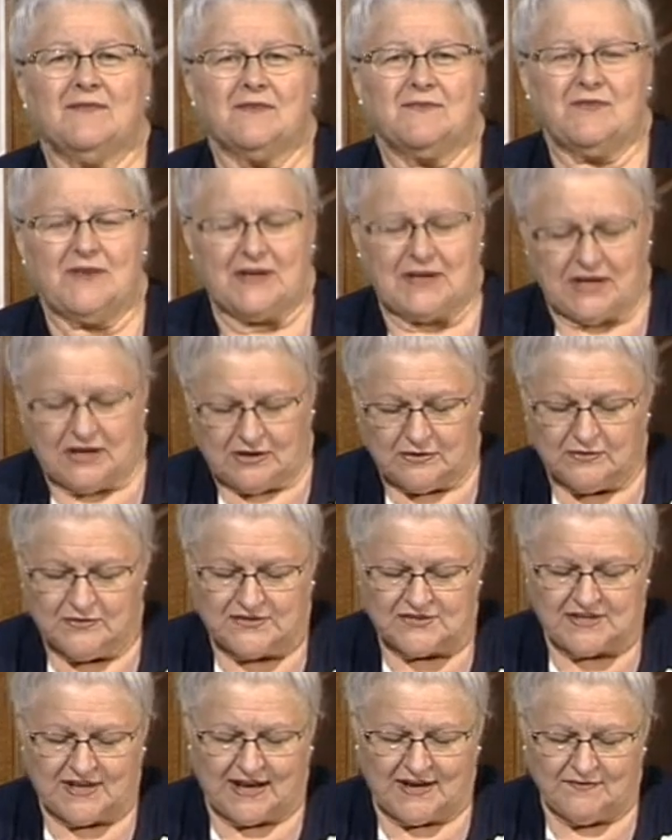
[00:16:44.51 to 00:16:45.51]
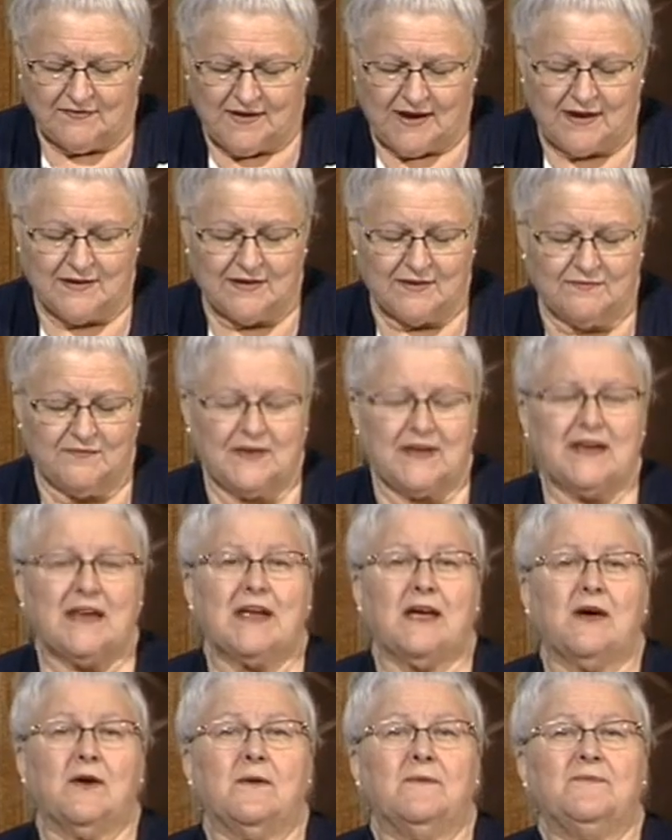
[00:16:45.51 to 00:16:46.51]
of videos and found a
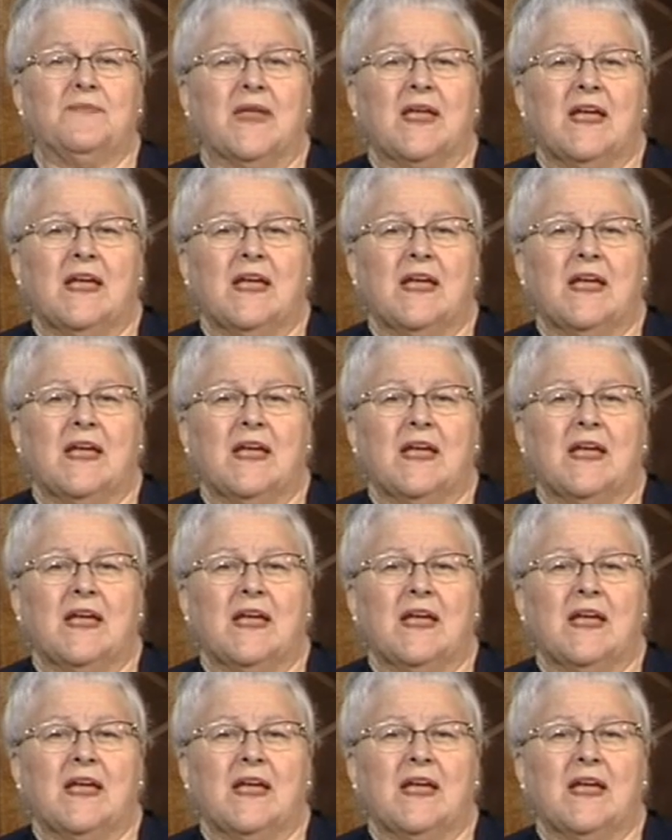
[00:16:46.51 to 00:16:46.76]
video